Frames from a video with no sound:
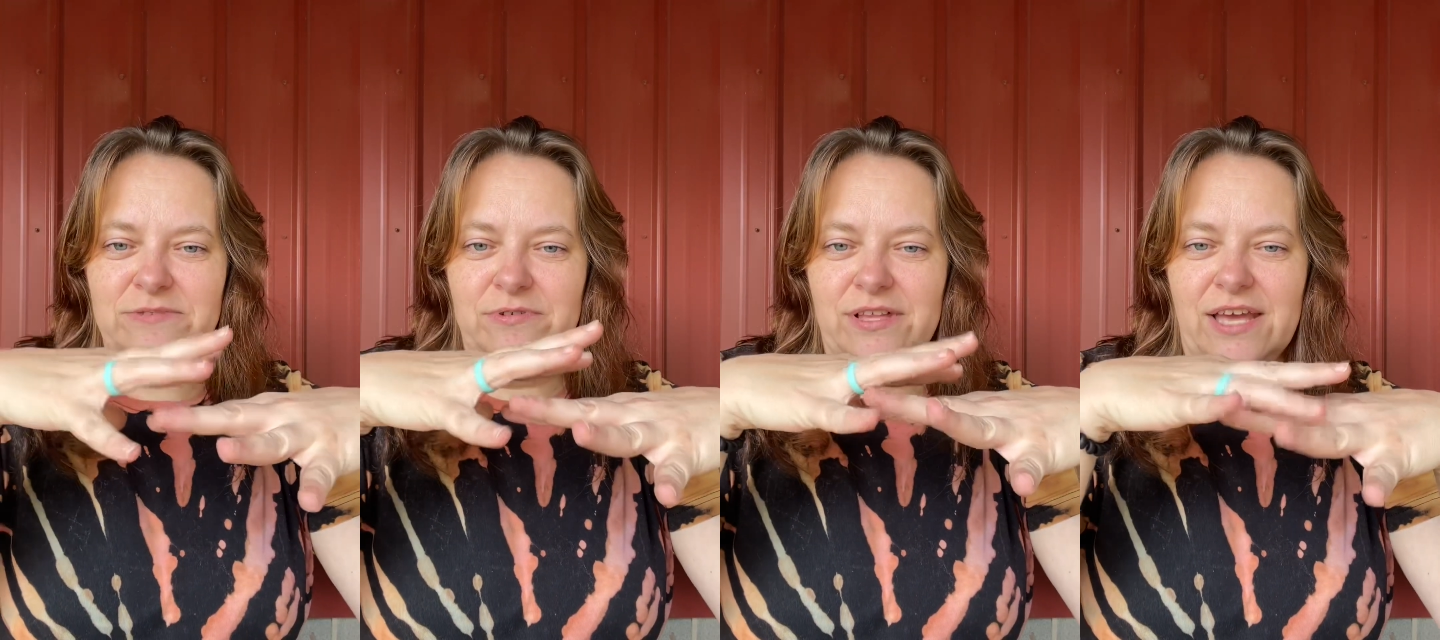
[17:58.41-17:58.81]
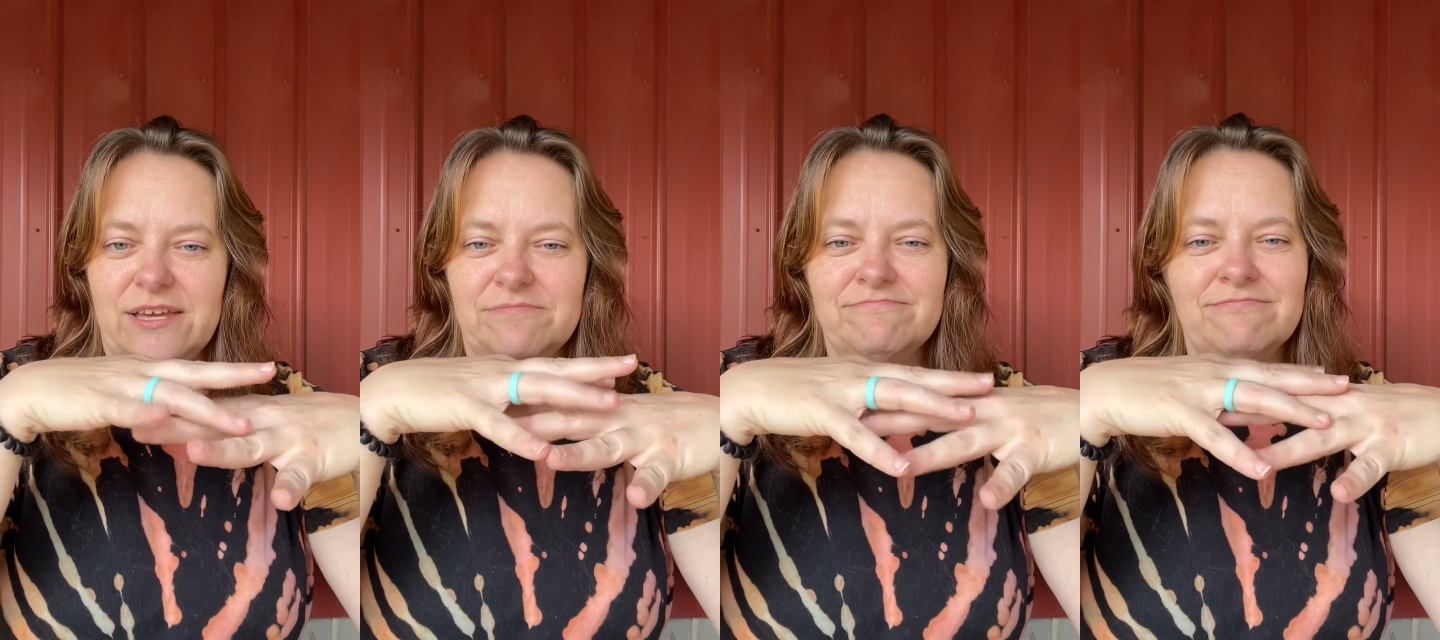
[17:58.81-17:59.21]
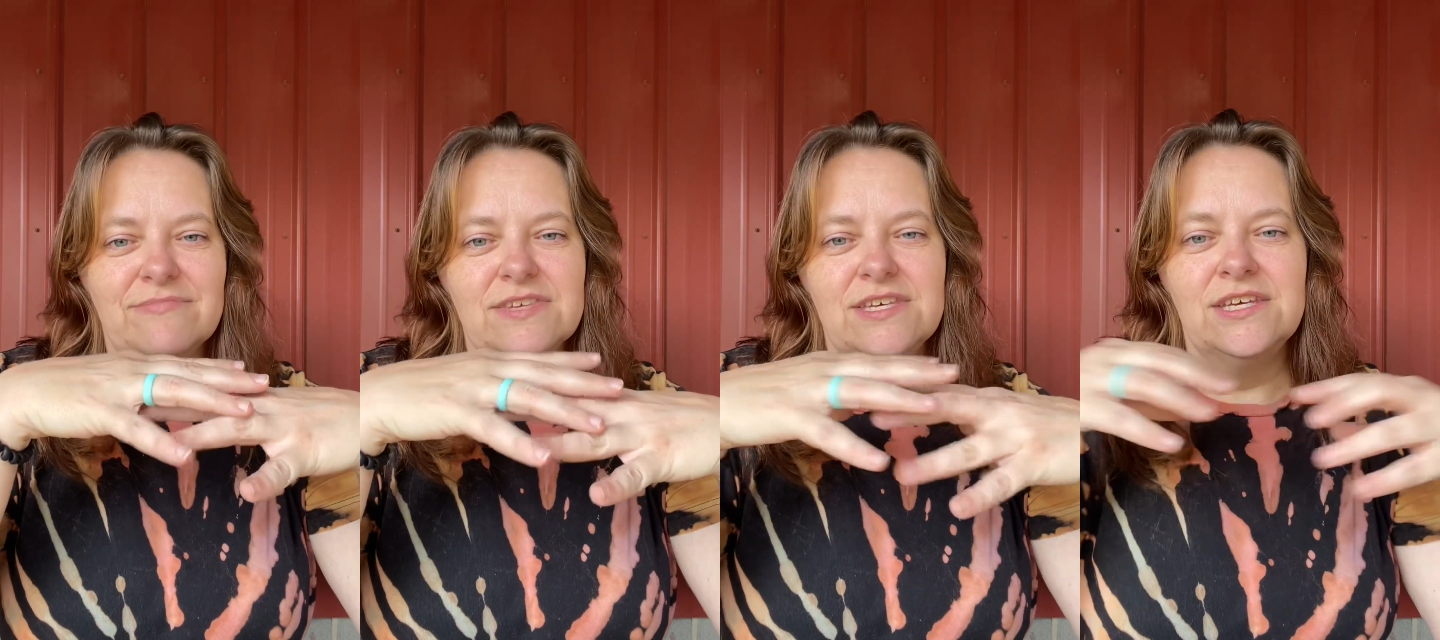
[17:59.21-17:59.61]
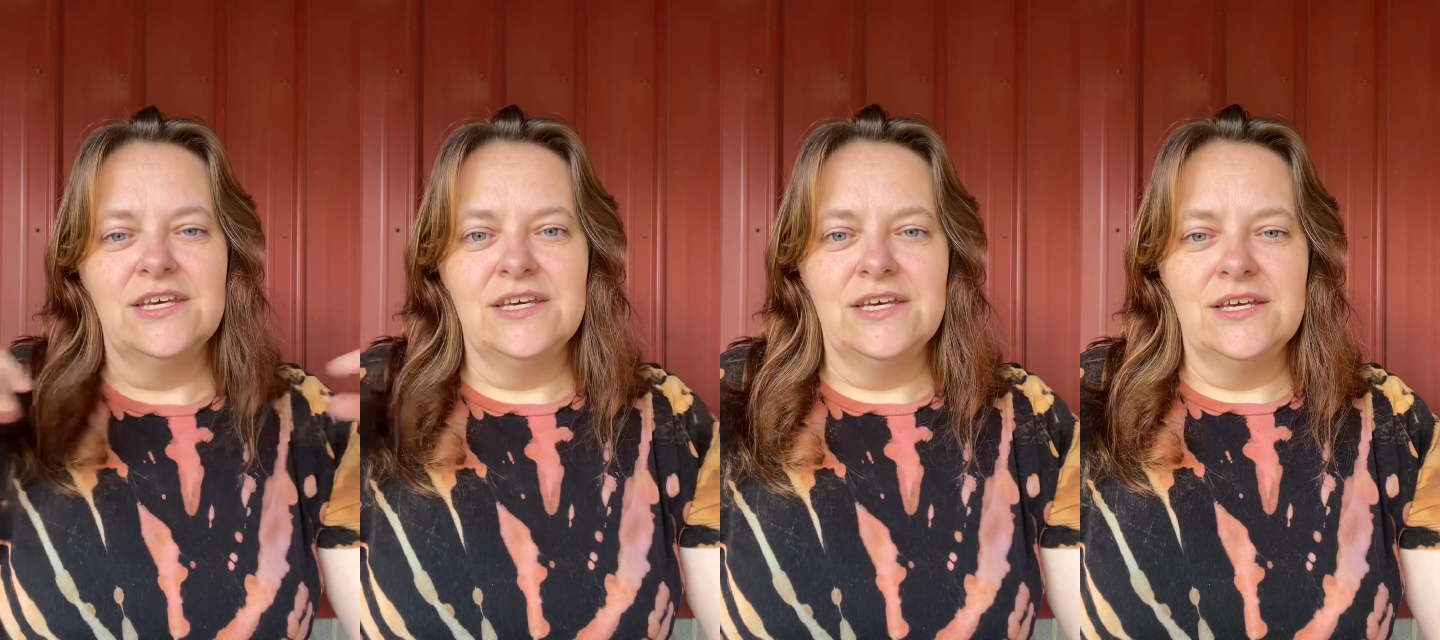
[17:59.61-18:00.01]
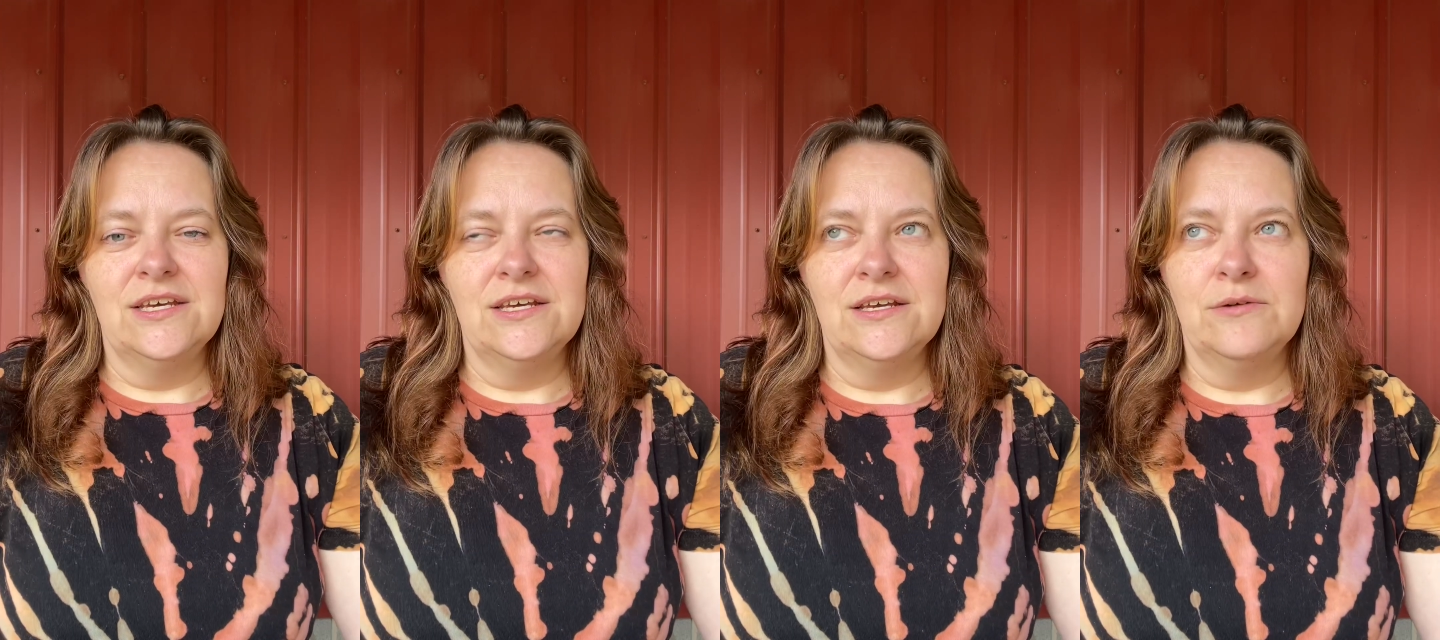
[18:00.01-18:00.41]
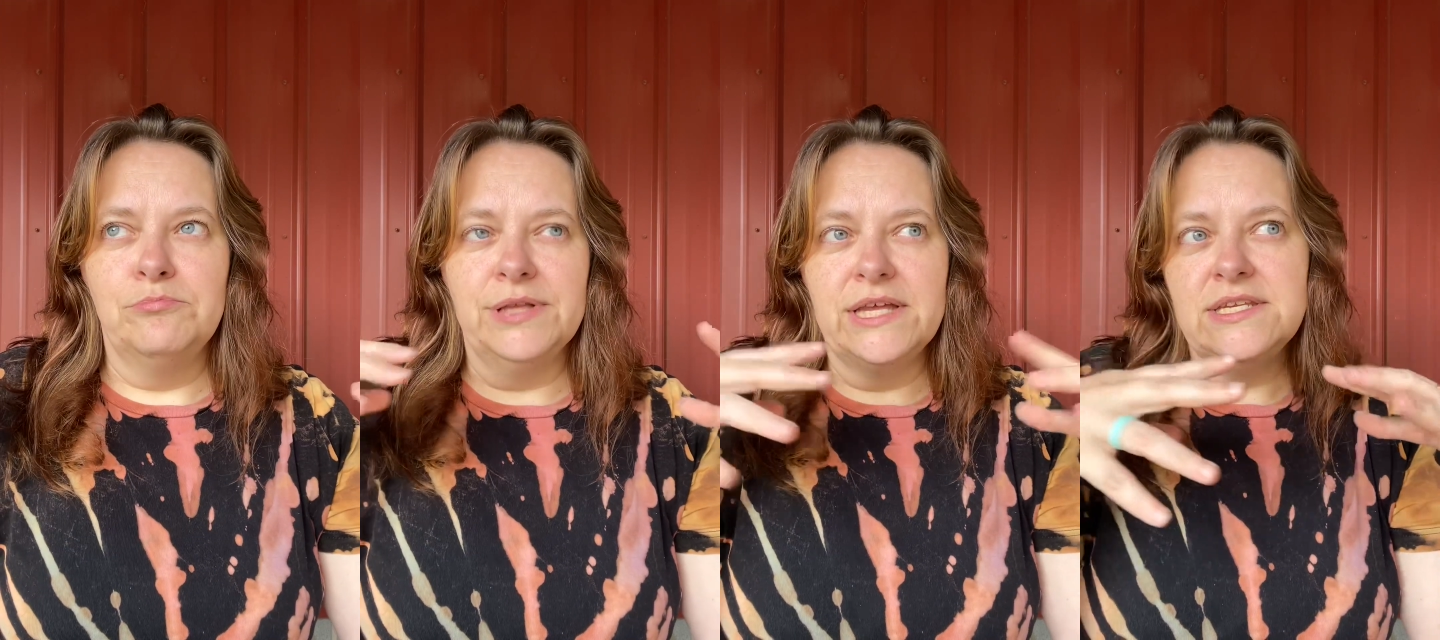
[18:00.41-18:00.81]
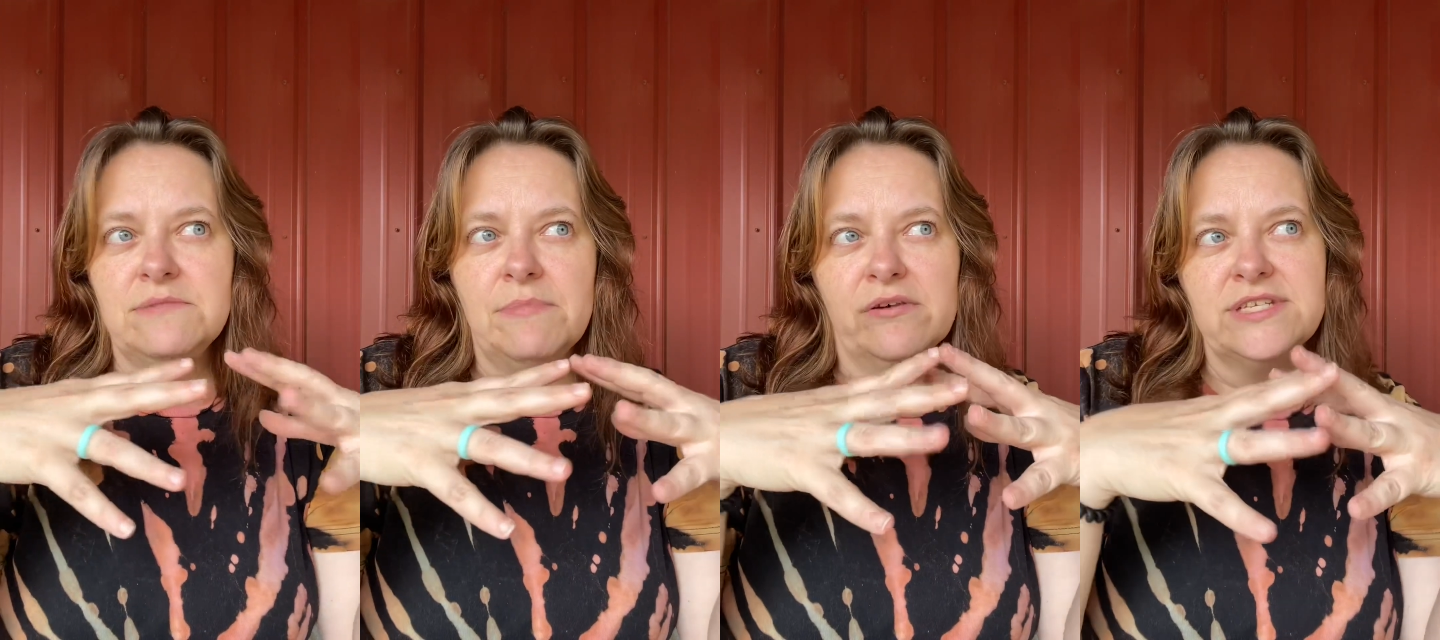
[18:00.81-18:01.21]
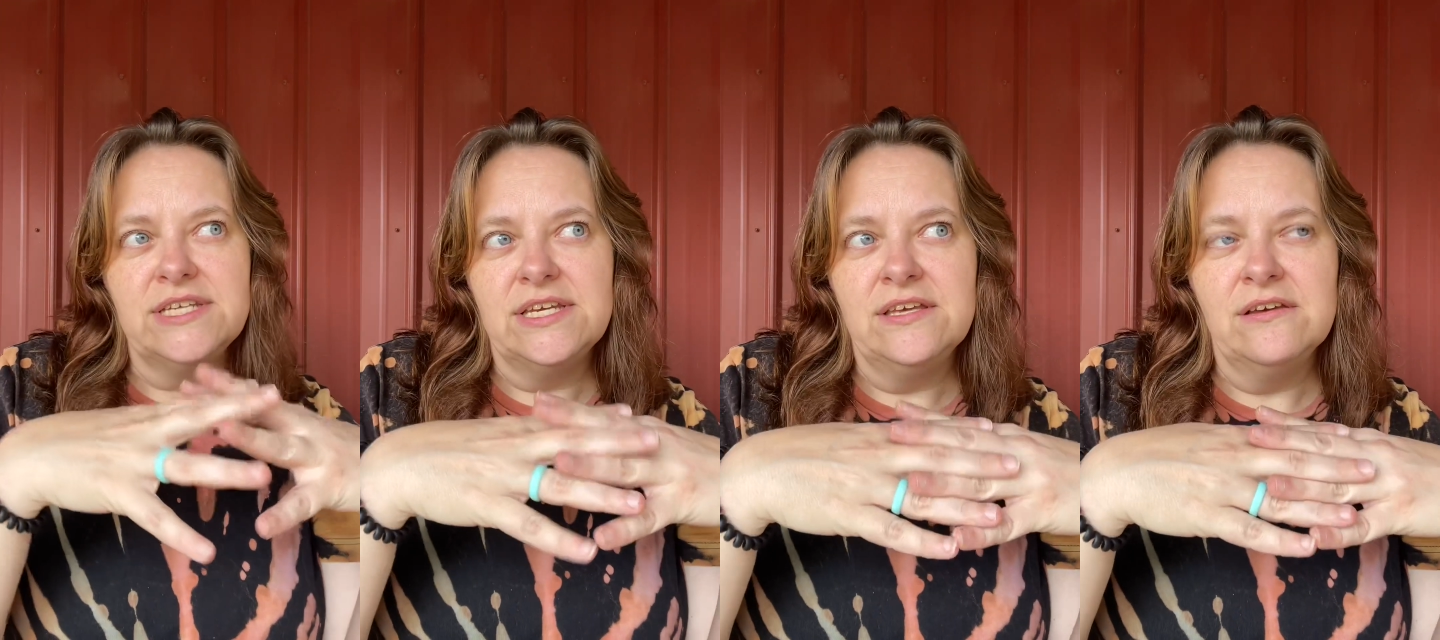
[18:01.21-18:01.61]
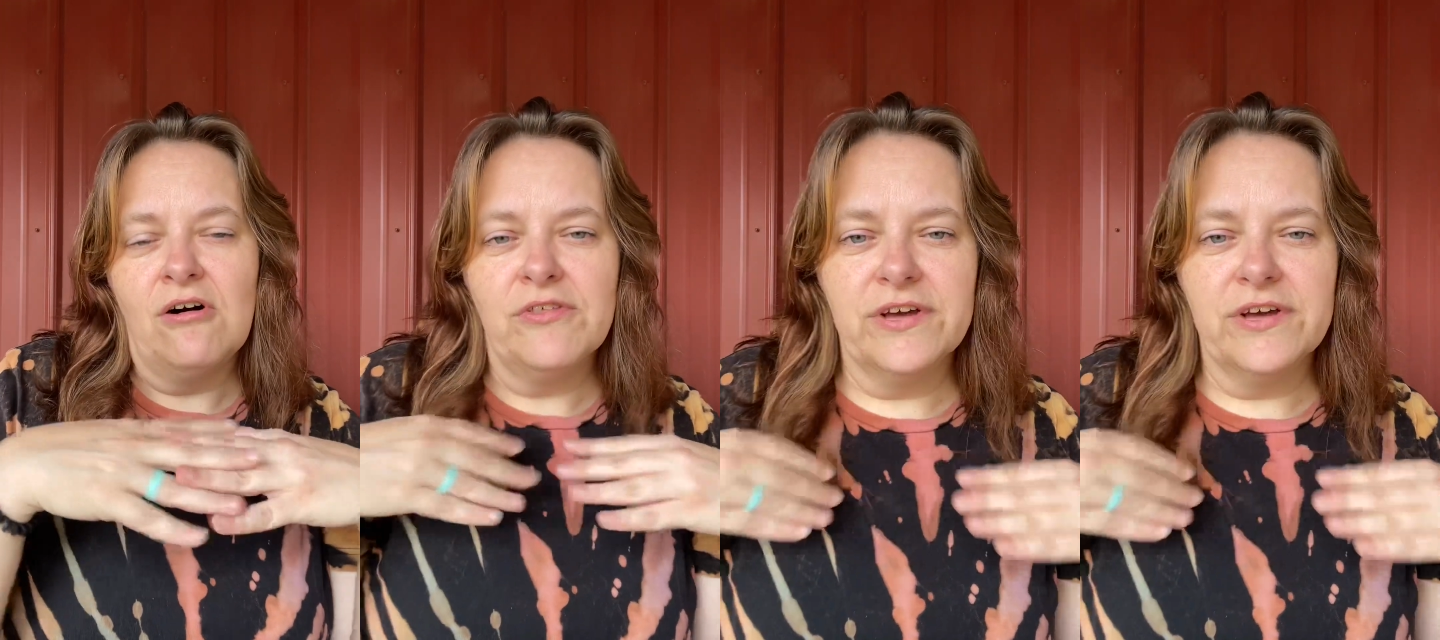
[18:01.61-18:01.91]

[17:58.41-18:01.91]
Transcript: will like blendy, melty all the